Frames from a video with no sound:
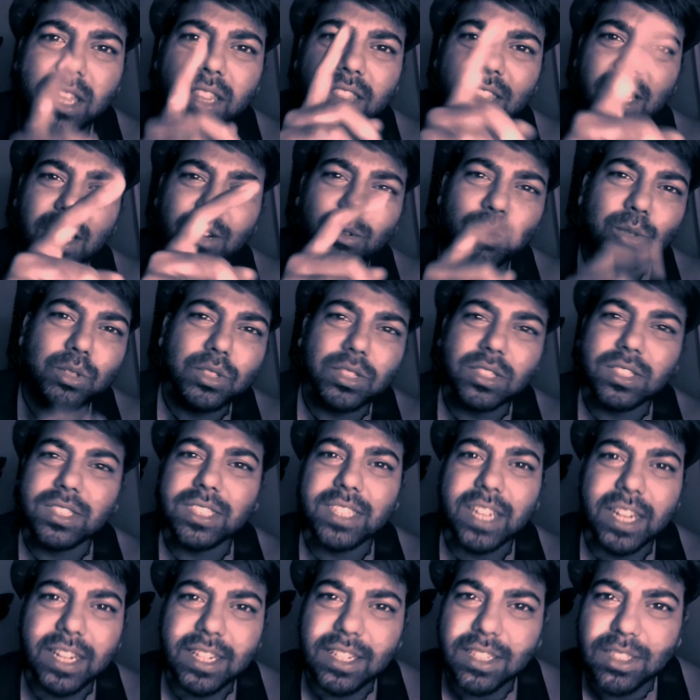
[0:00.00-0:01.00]
That was the
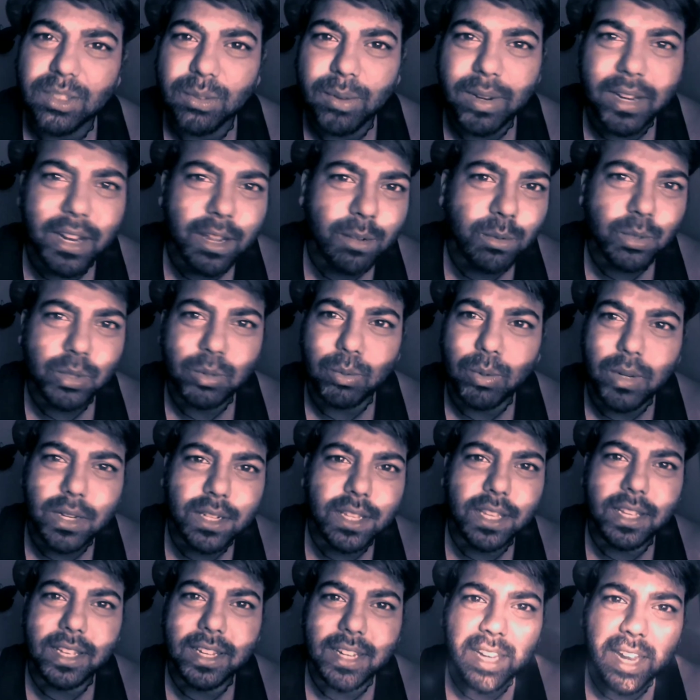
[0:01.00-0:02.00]
status when I was
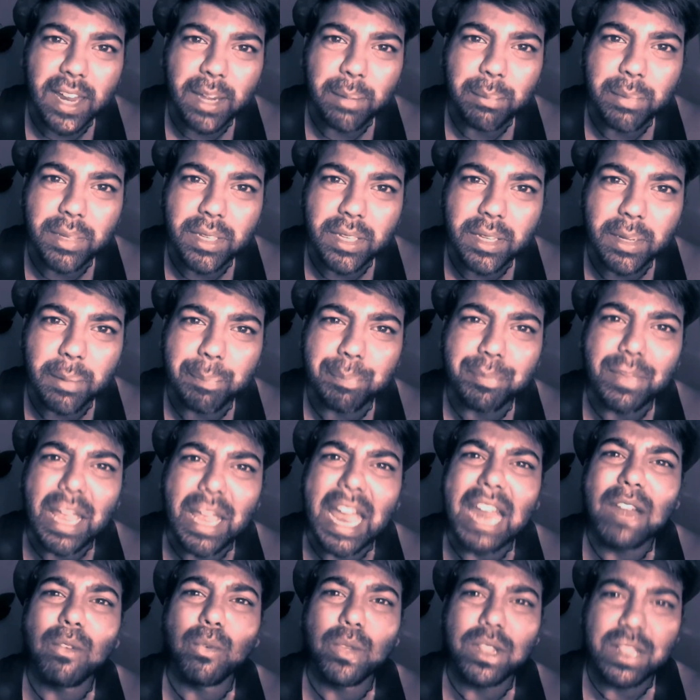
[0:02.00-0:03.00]
working in IBM.
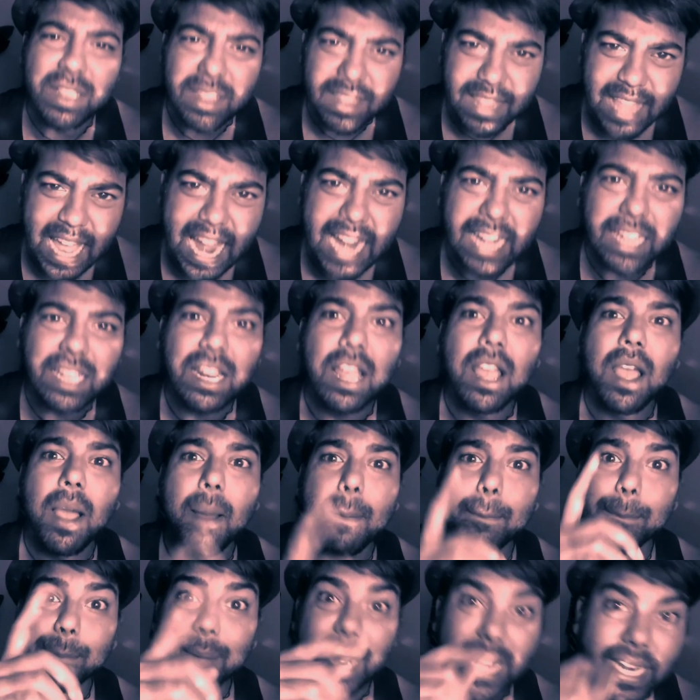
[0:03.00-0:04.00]
And with that,
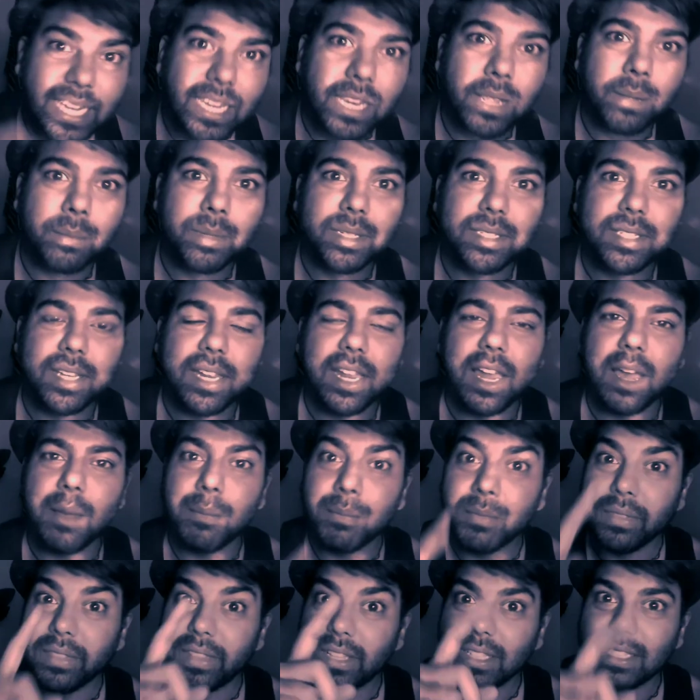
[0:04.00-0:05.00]
my name is
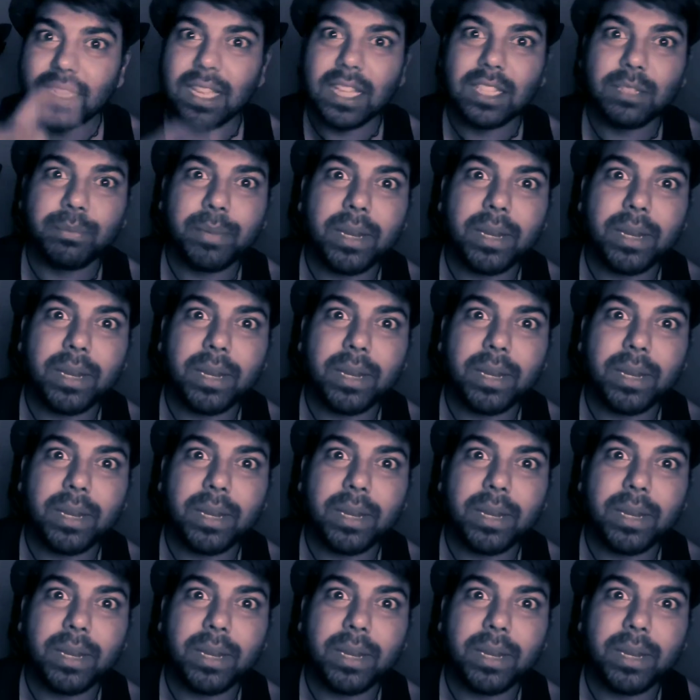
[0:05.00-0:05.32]
Inam. This has